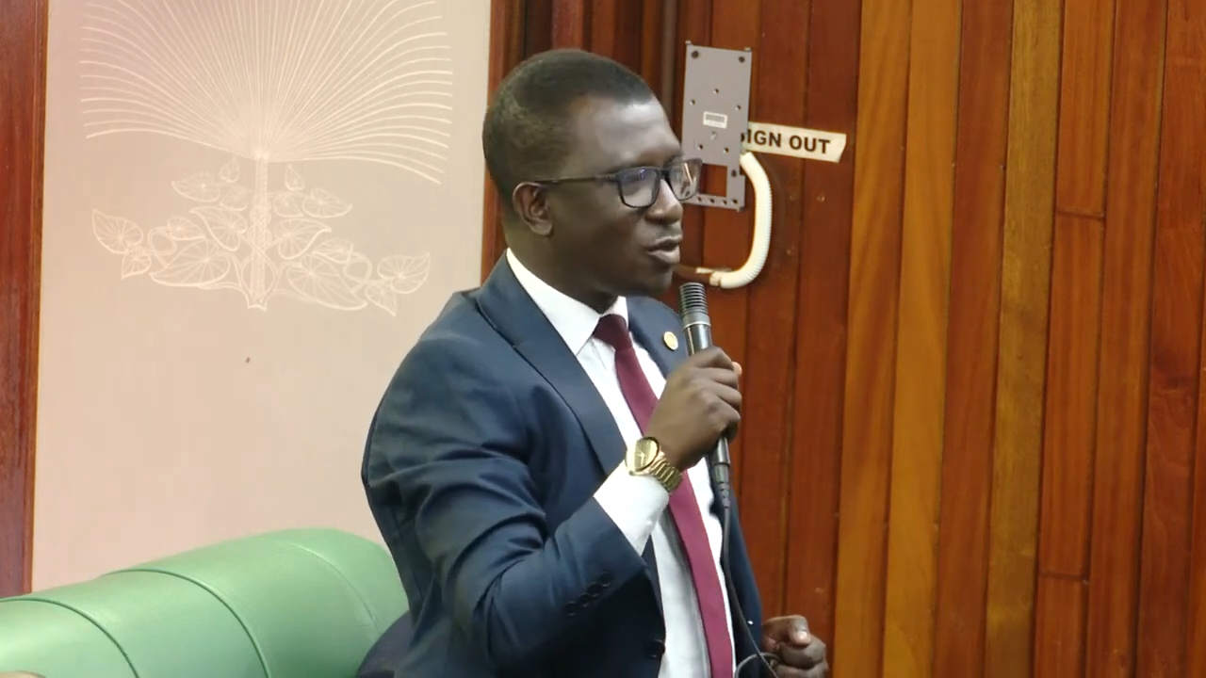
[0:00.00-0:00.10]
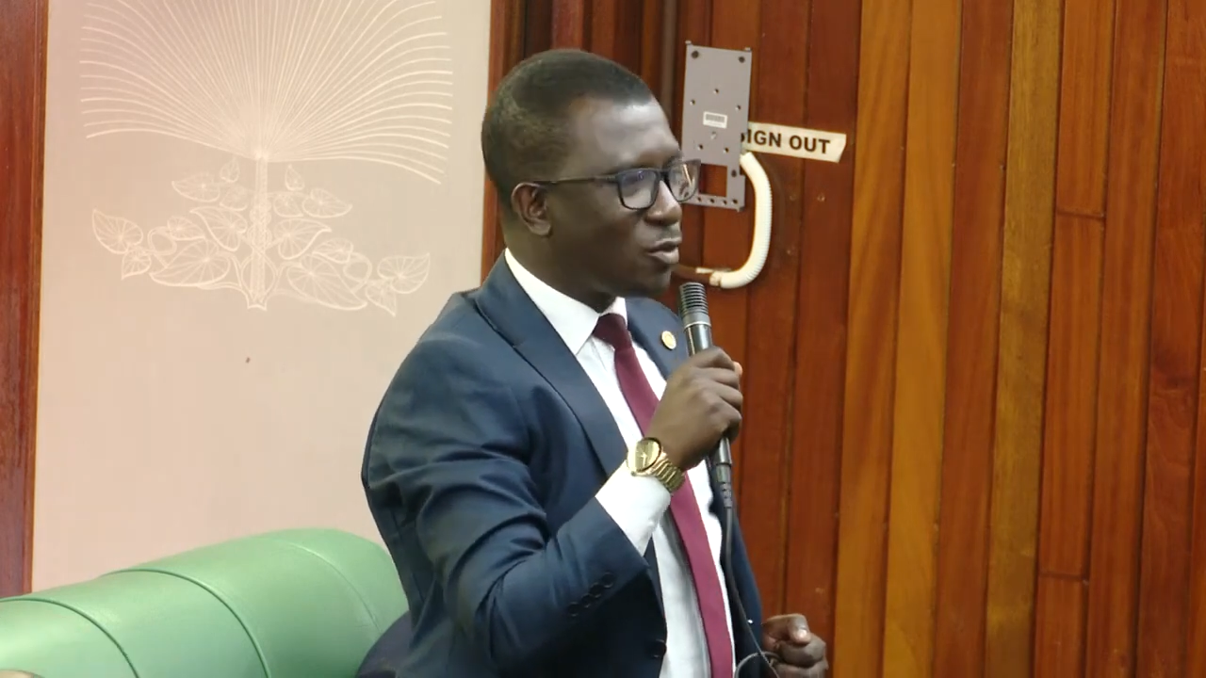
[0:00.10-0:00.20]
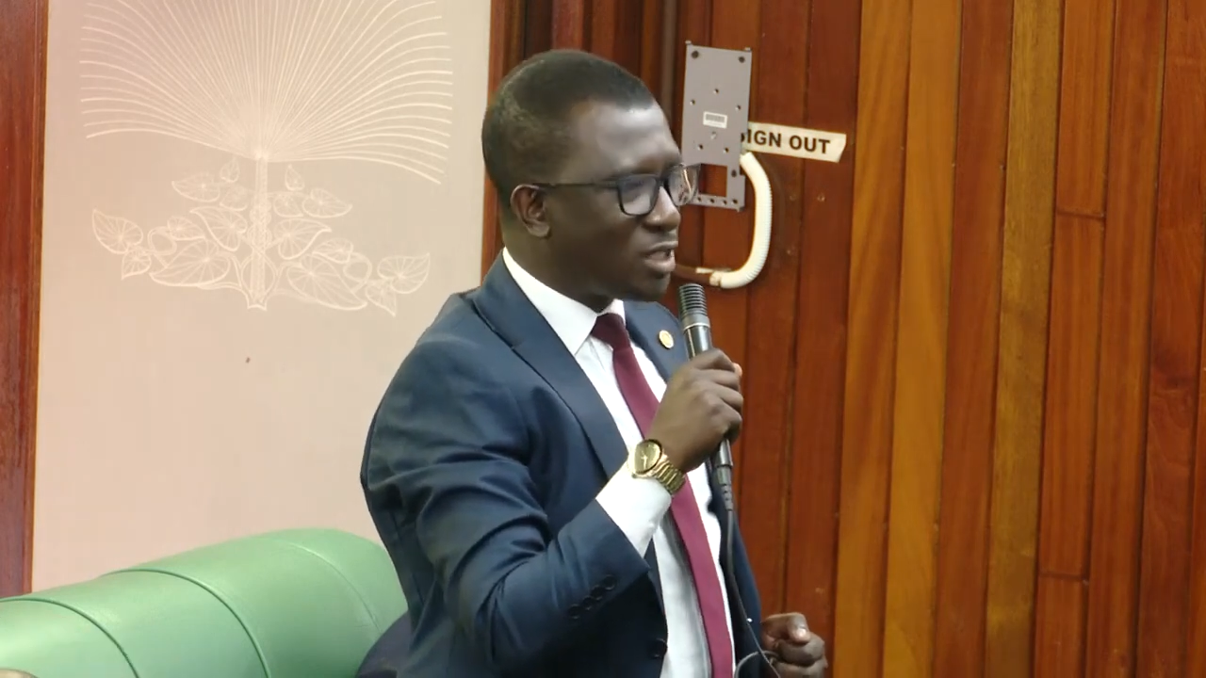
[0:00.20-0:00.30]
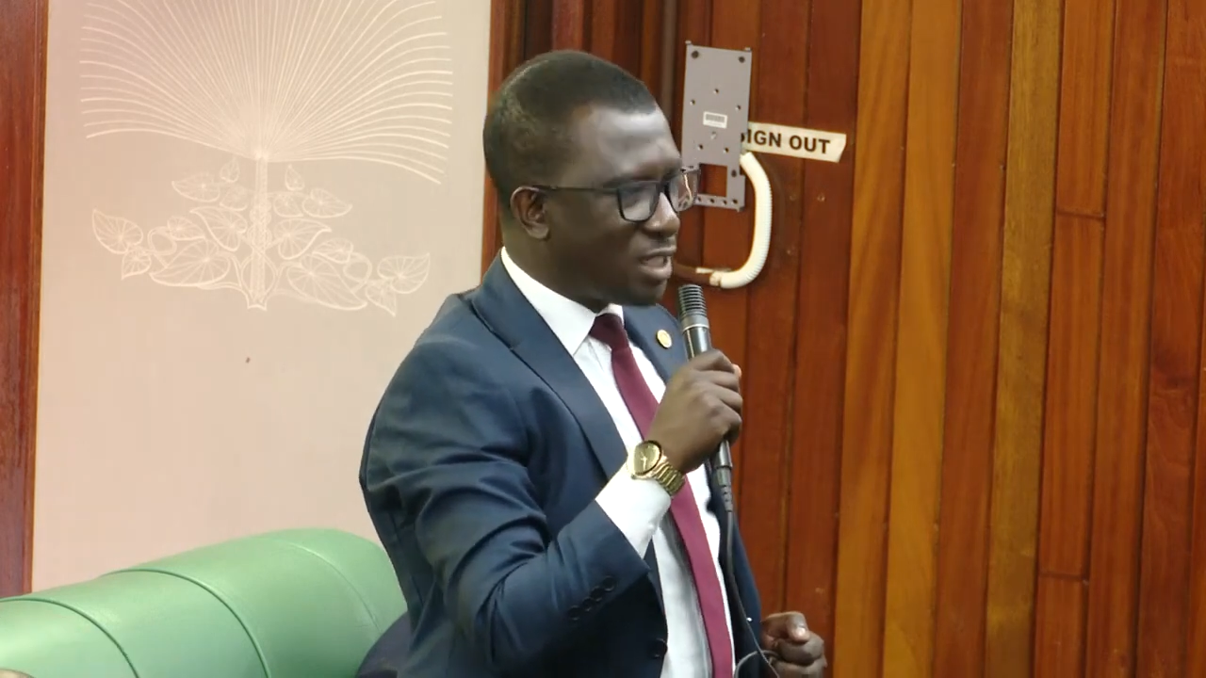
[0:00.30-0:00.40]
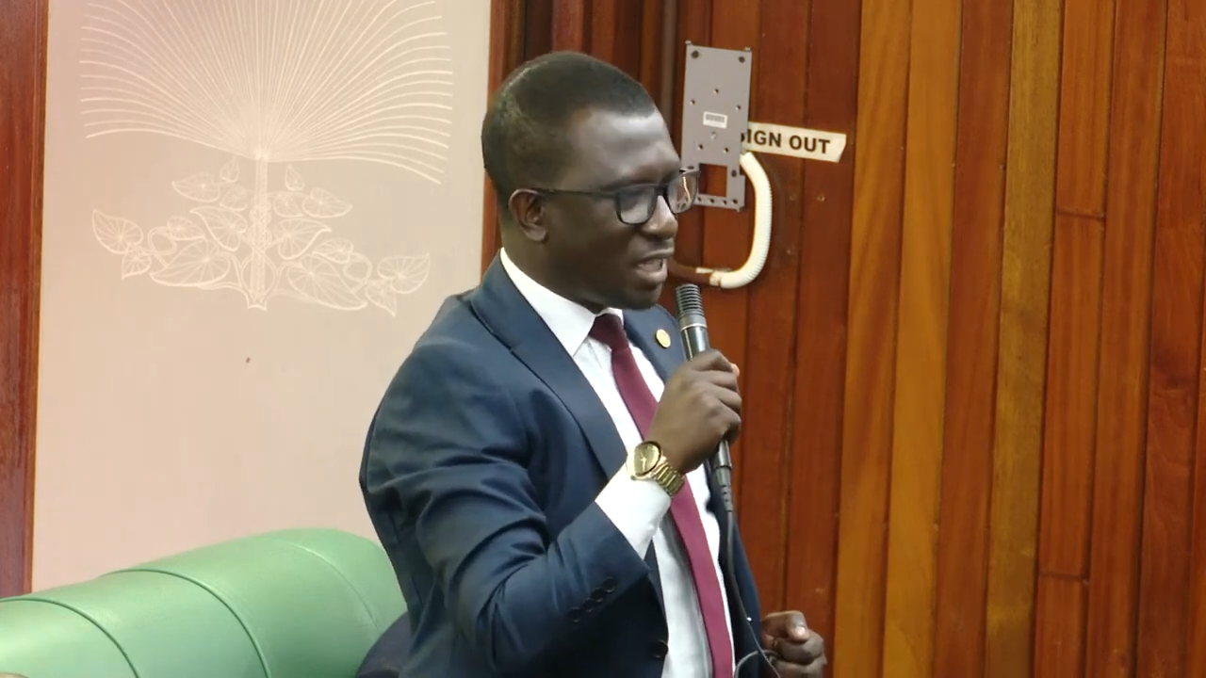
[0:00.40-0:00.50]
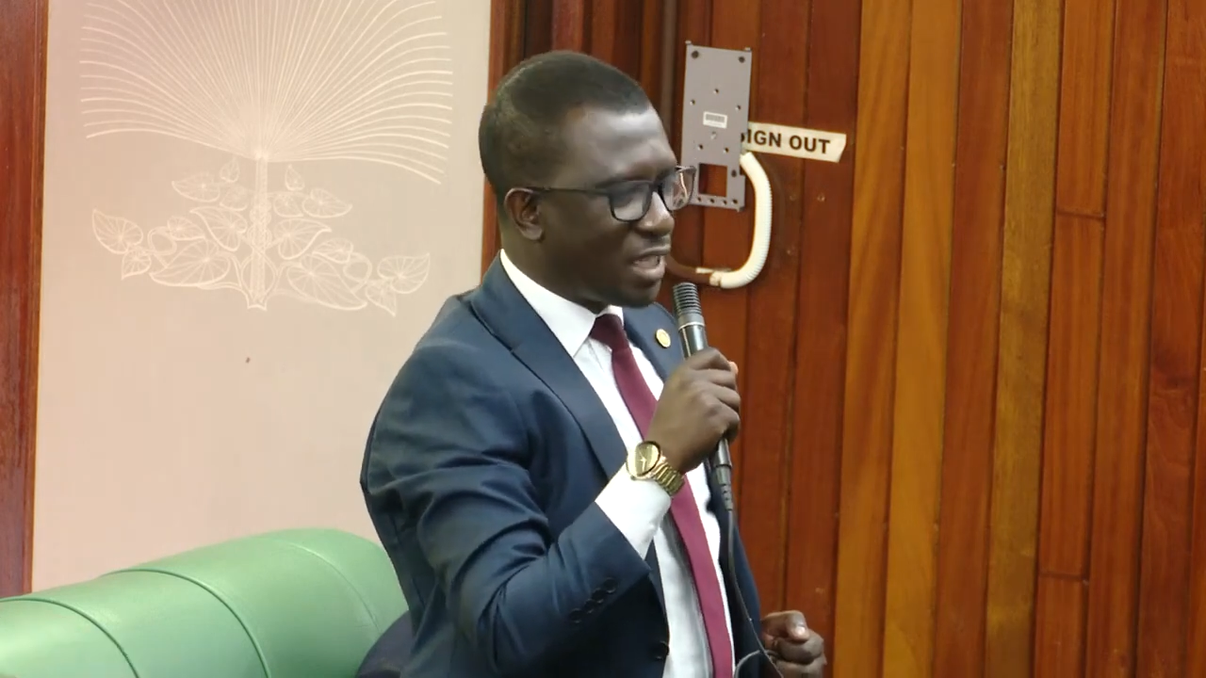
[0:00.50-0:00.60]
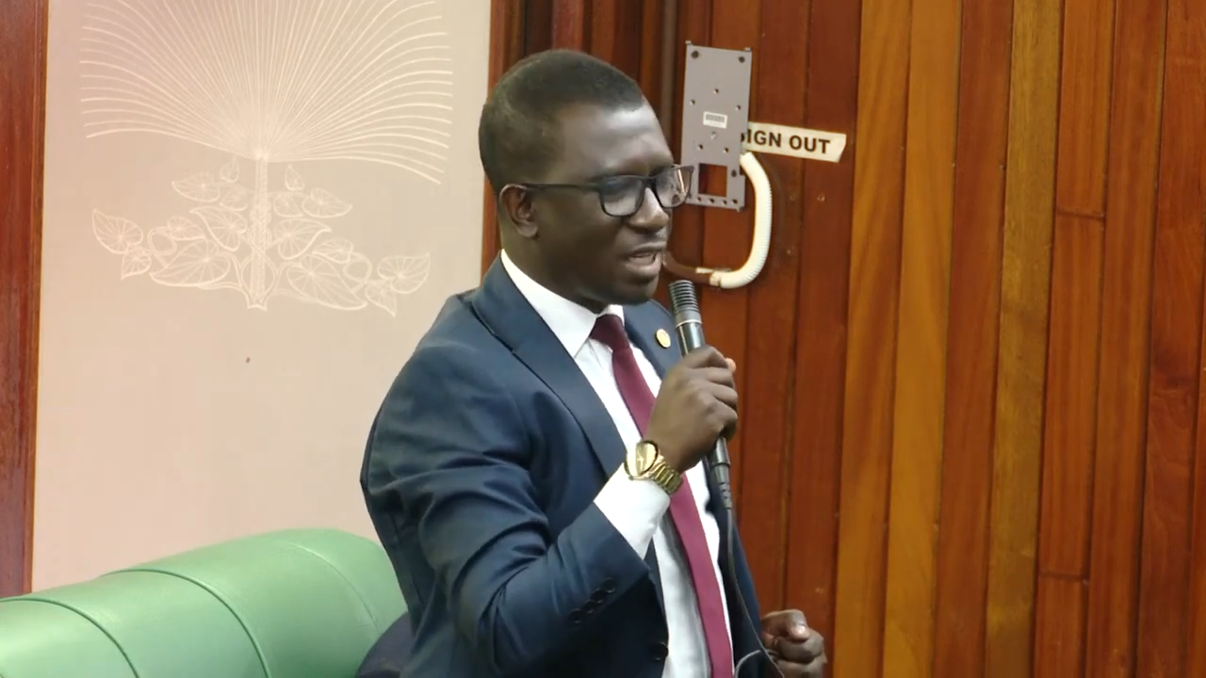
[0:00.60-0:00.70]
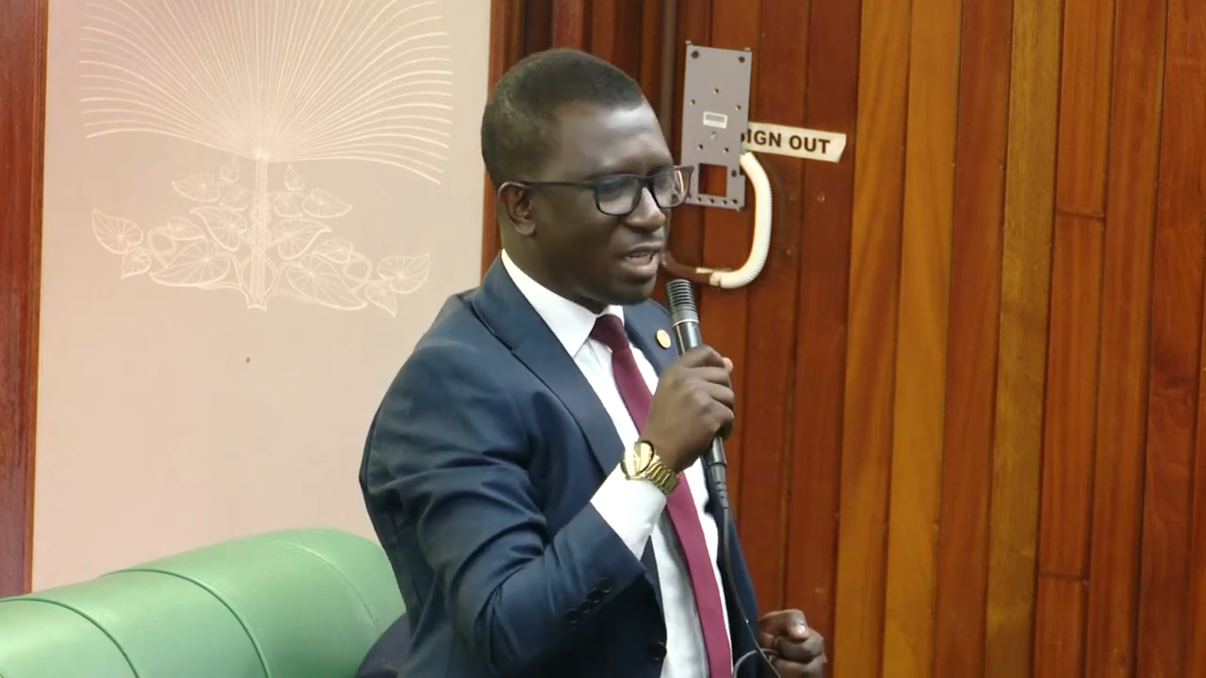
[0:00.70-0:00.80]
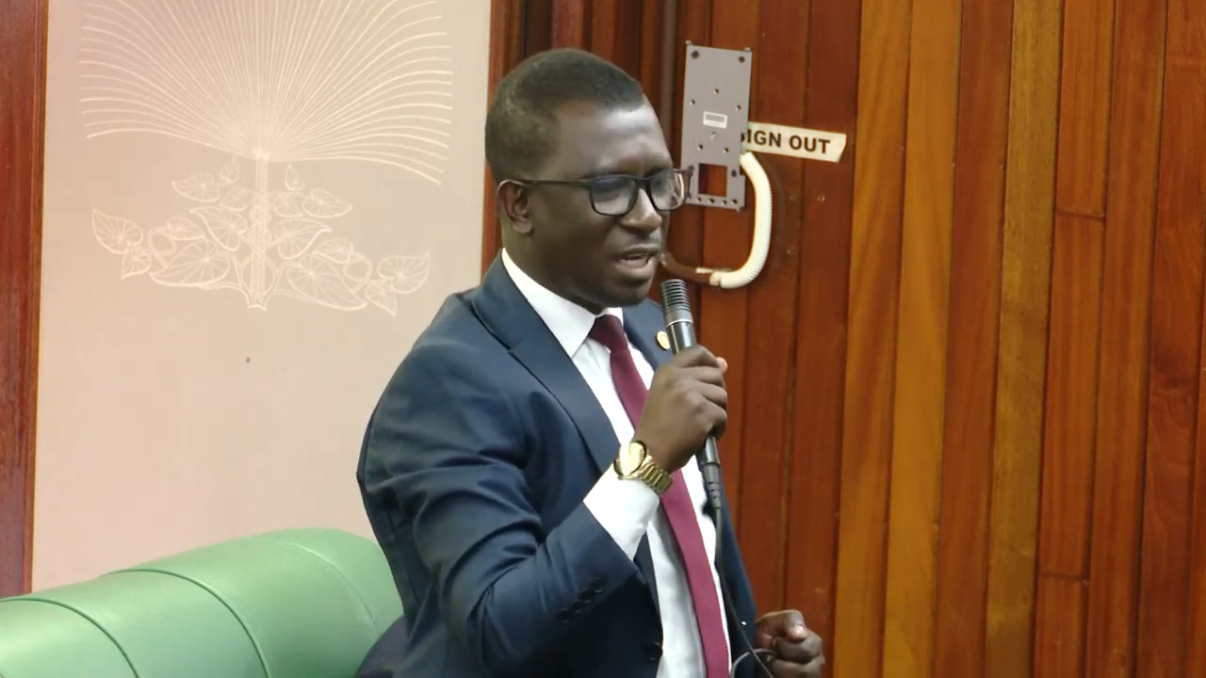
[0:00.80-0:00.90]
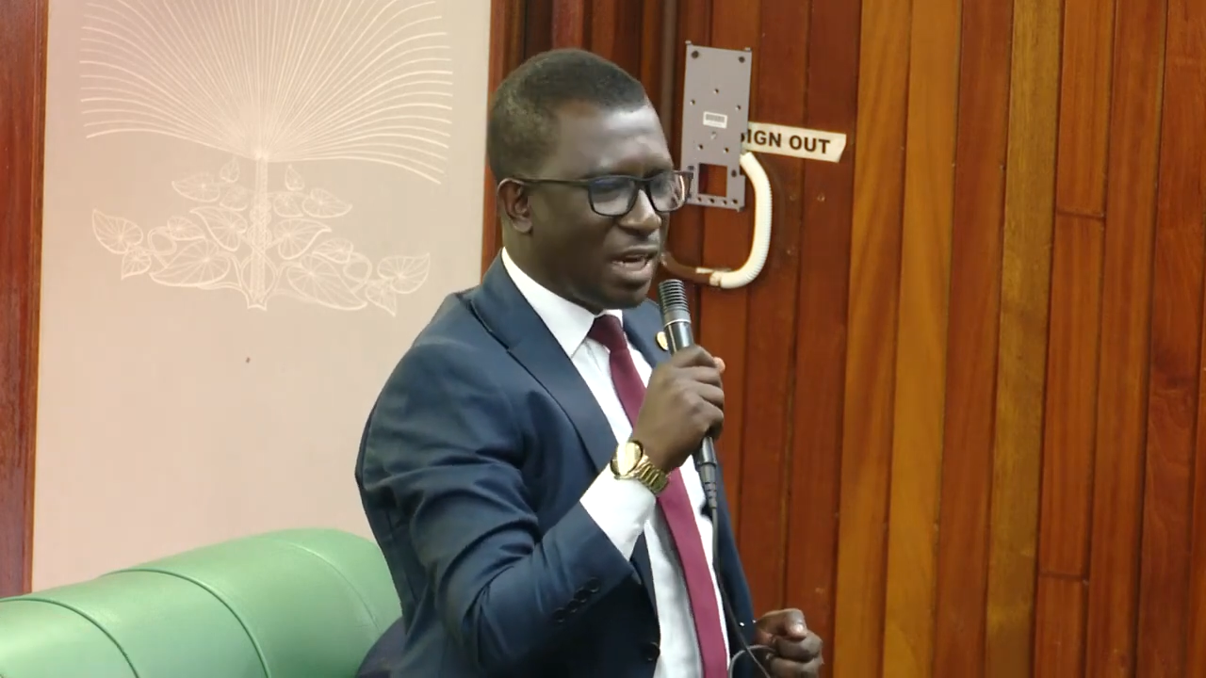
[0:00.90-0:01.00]
to check
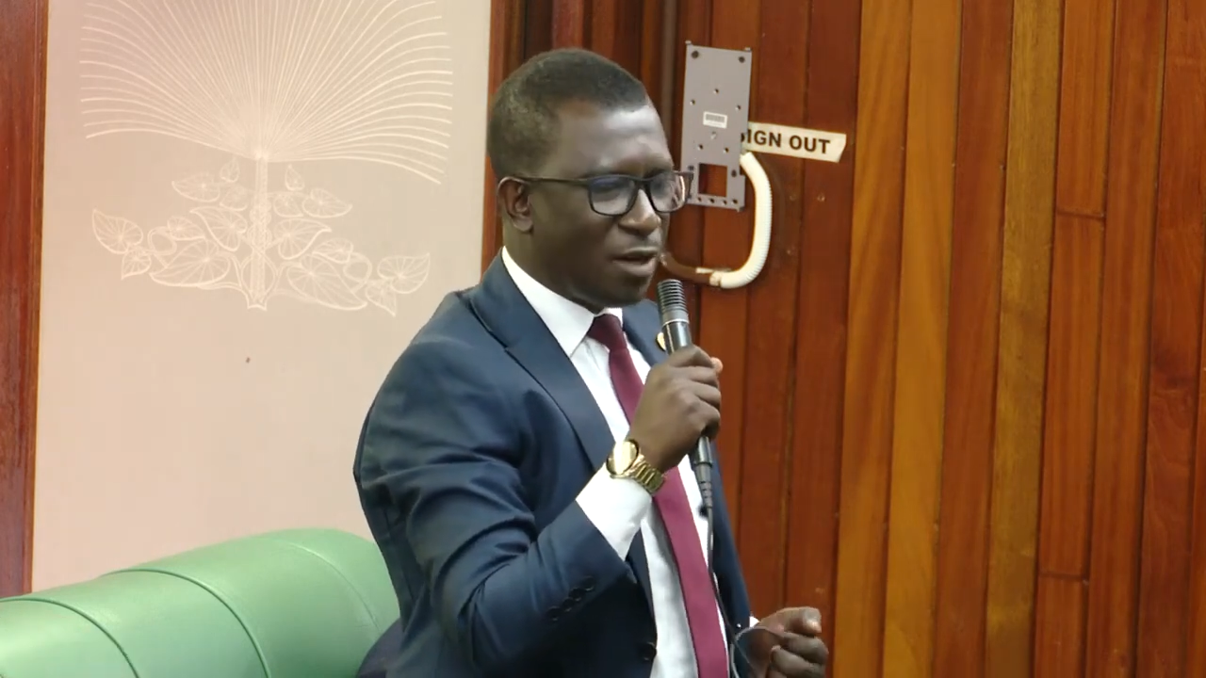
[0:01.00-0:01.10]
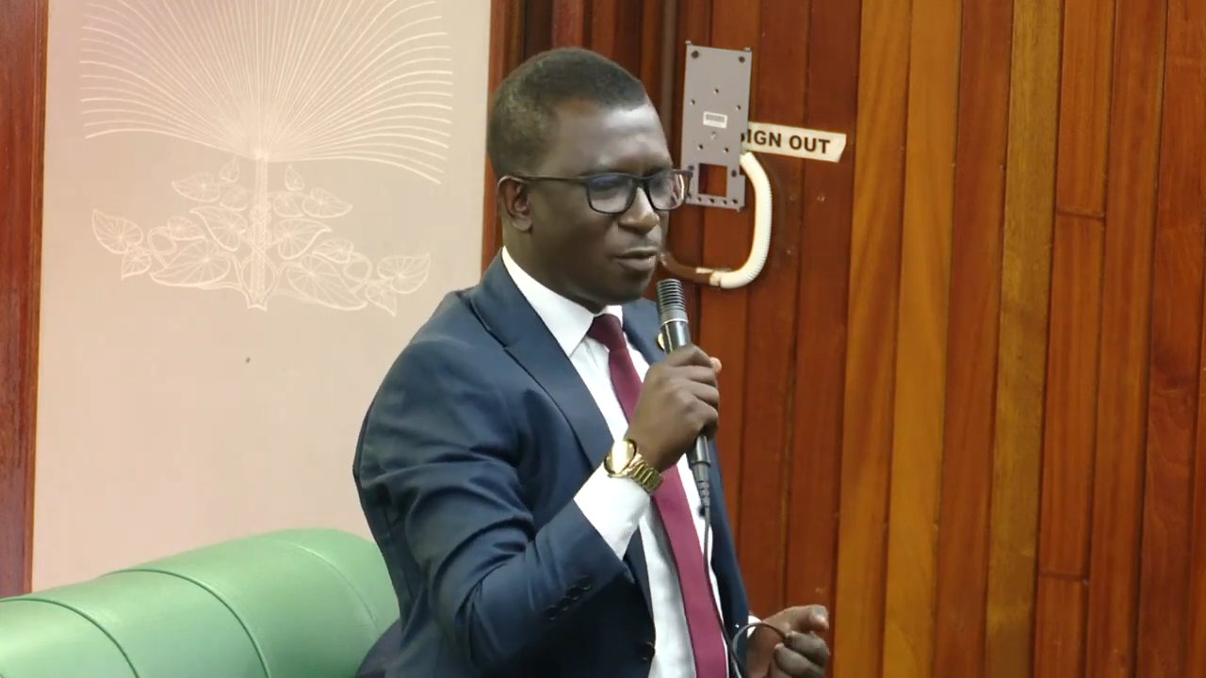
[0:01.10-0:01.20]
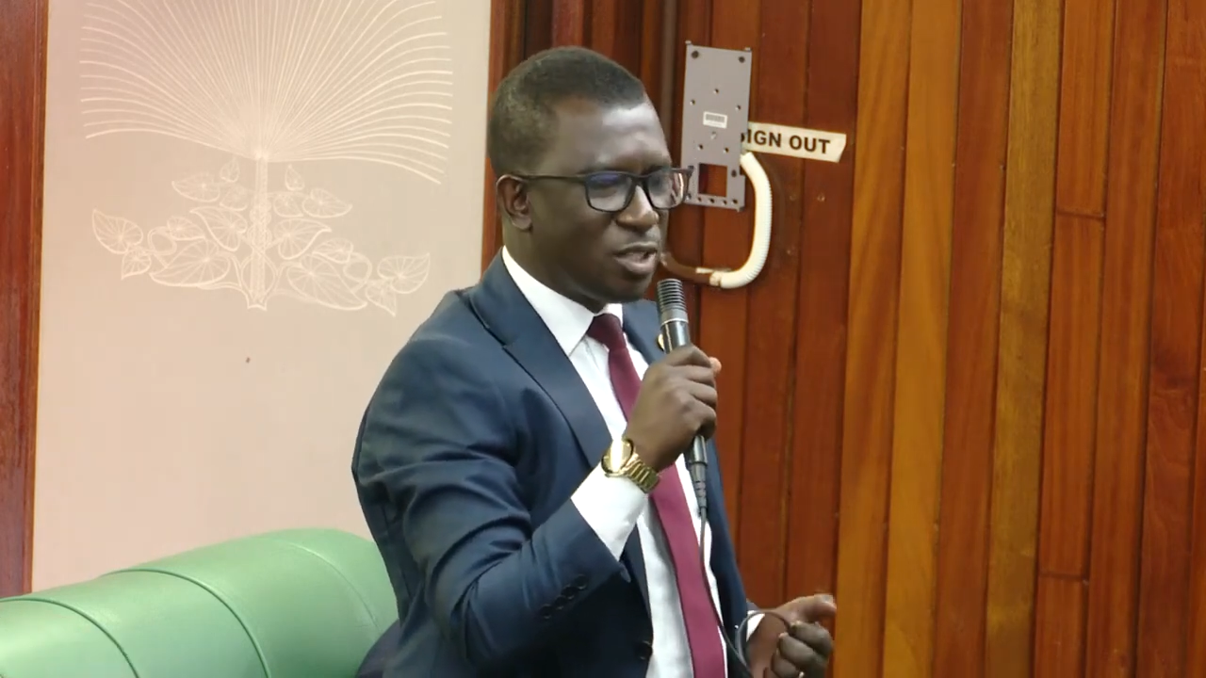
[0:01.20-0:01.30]
how